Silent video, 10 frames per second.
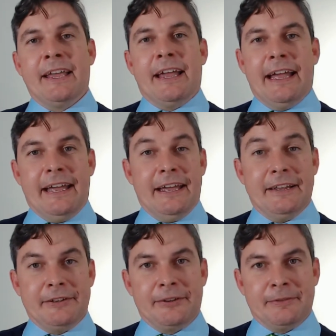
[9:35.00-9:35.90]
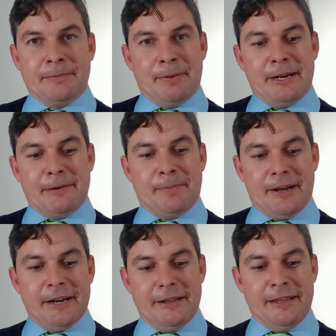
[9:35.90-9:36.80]
And depending
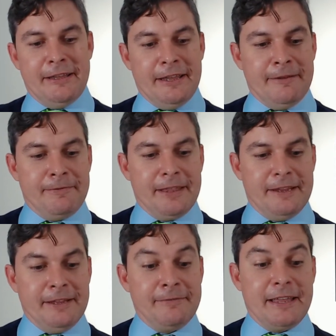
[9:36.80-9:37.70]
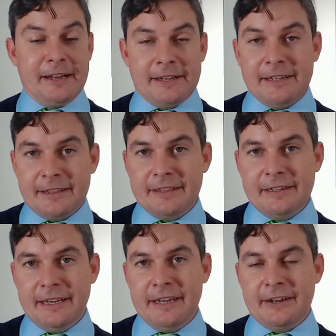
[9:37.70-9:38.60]
upon if they click the
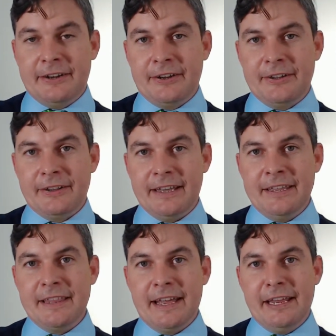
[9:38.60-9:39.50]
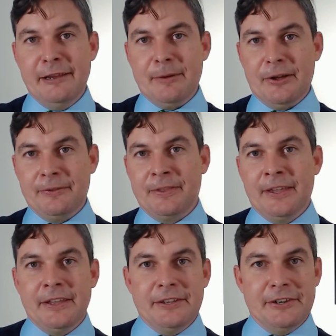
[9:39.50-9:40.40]
link in that email,
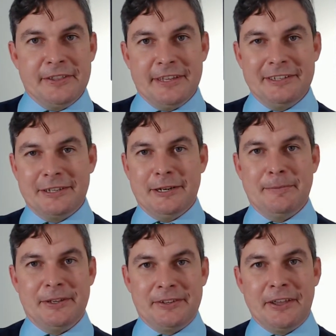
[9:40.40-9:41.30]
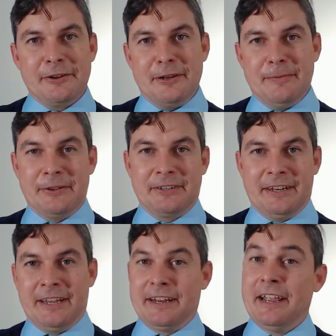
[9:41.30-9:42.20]
you can then send them this other email
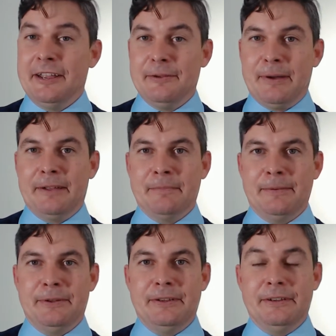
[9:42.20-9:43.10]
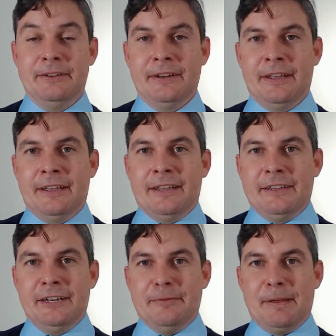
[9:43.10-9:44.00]
saying like, hey, you might maybe
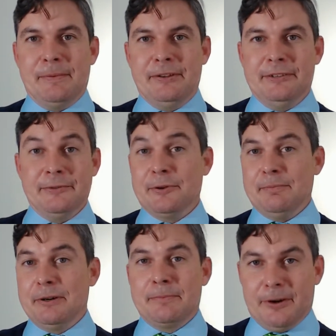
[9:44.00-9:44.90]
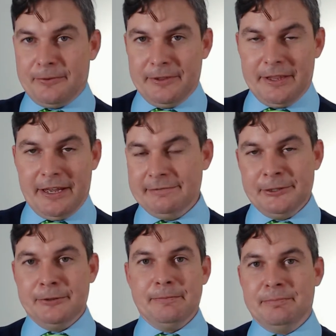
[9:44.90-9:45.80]
do you want to bookmark with that,
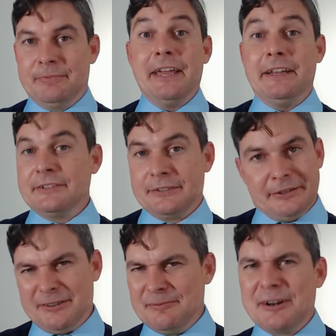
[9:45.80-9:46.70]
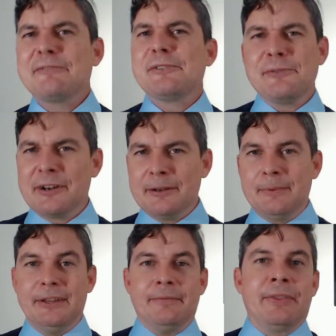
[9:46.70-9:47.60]
or thanks, or whatever you want it to
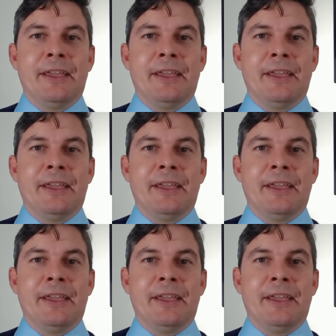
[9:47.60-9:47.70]
be.